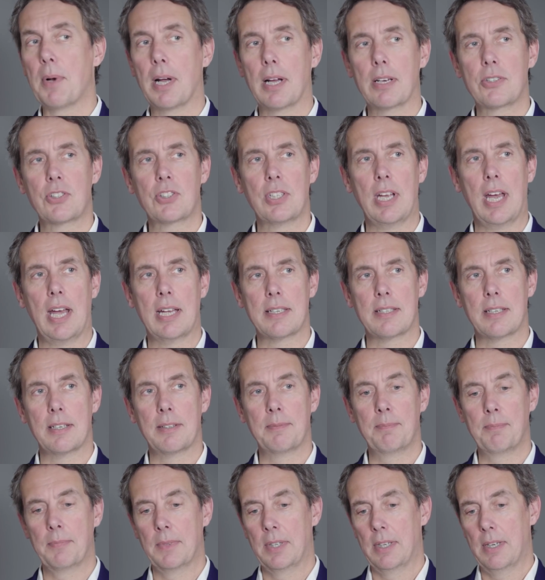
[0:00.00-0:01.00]
much as
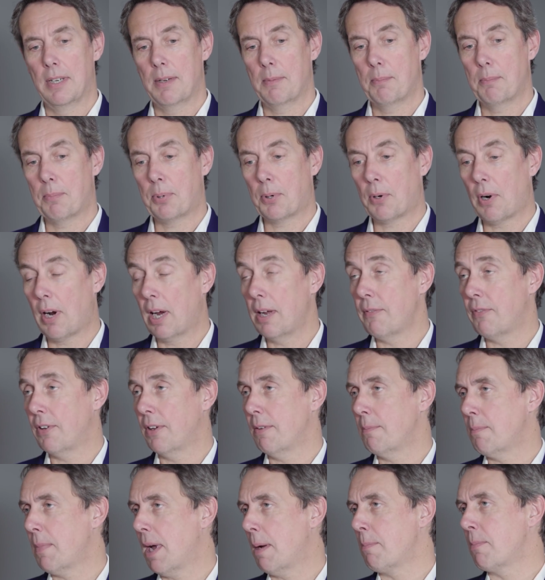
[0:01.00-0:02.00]
a
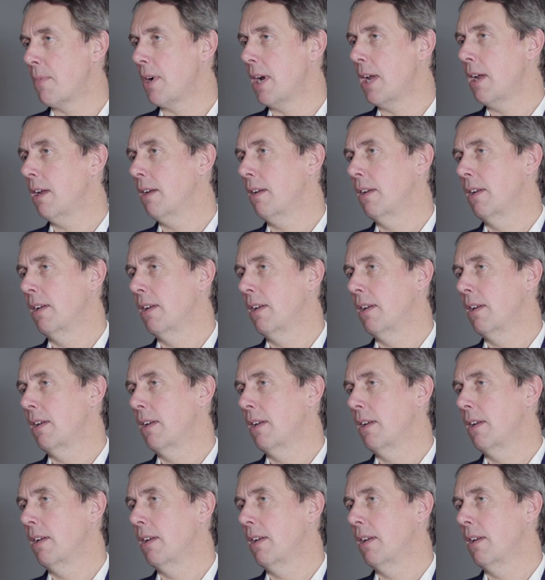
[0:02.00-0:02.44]
private memory